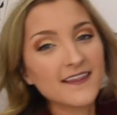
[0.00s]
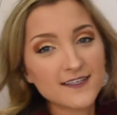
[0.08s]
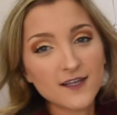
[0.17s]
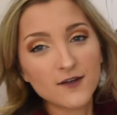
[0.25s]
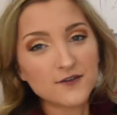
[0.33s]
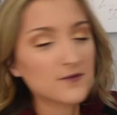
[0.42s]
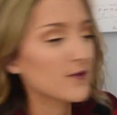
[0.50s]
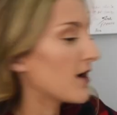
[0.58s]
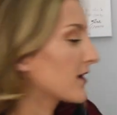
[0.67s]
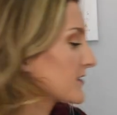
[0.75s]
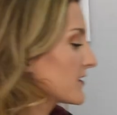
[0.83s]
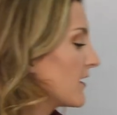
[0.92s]
in this hunter
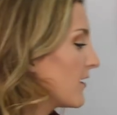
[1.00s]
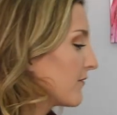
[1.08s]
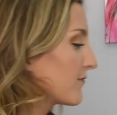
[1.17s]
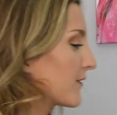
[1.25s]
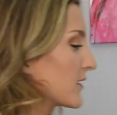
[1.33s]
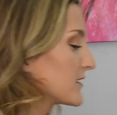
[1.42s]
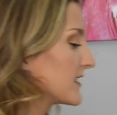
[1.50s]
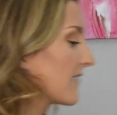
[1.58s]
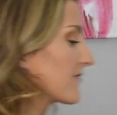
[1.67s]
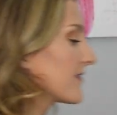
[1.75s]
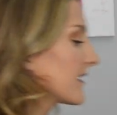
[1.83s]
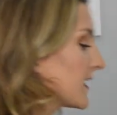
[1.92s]
box. First,
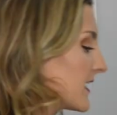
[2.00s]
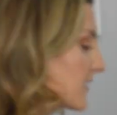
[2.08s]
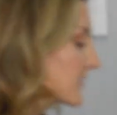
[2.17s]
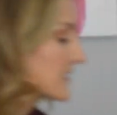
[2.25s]
everything in here